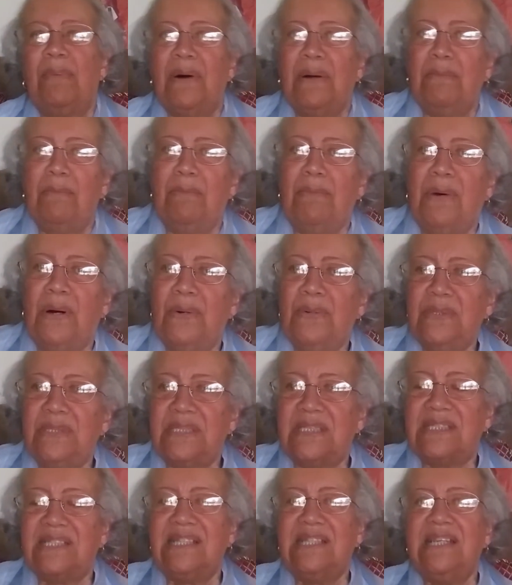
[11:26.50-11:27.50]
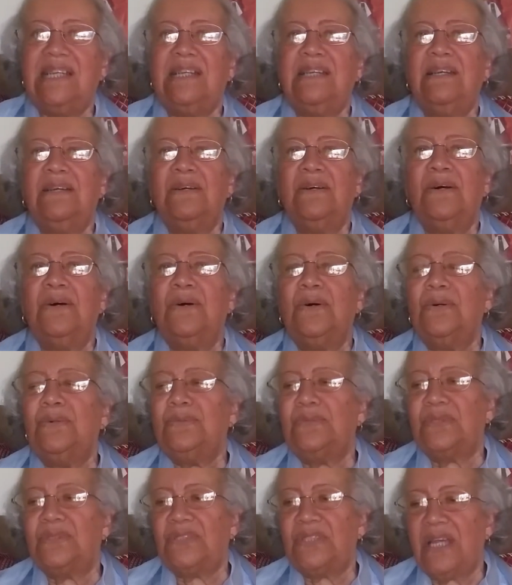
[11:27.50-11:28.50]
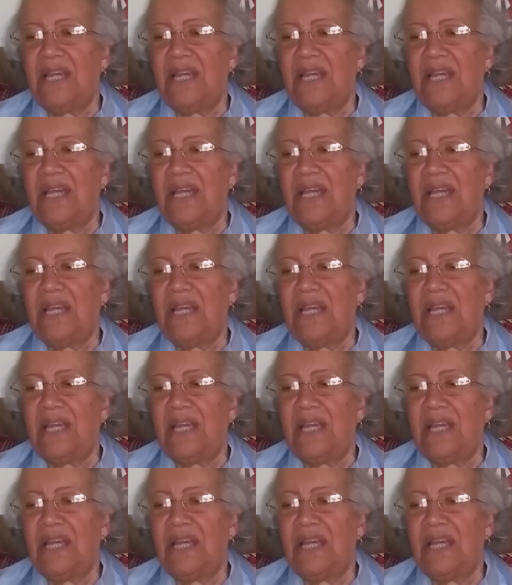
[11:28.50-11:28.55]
but mostly who